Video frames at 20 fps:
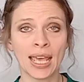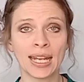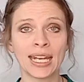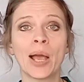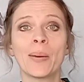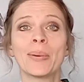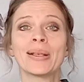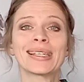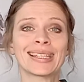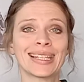
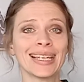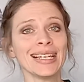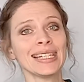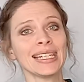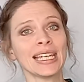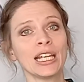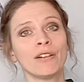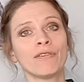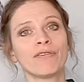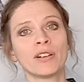Now, it's this
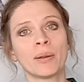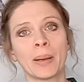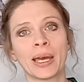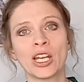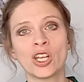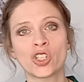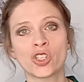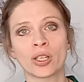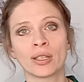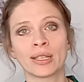
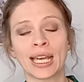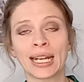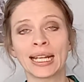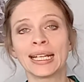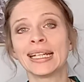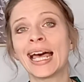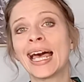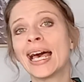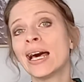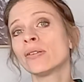inflammation that
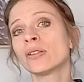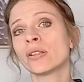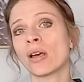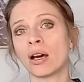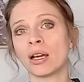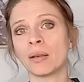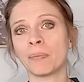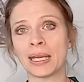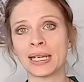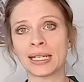allows
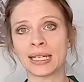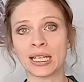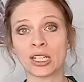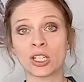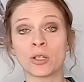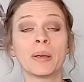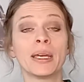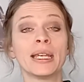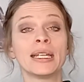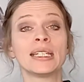IBD
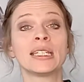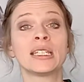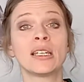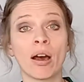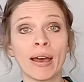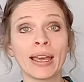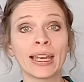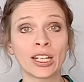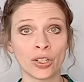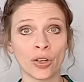to be
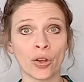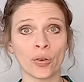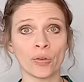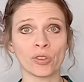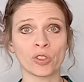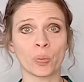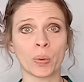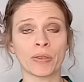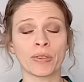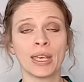
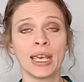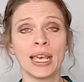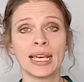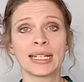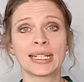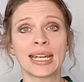diagnosed with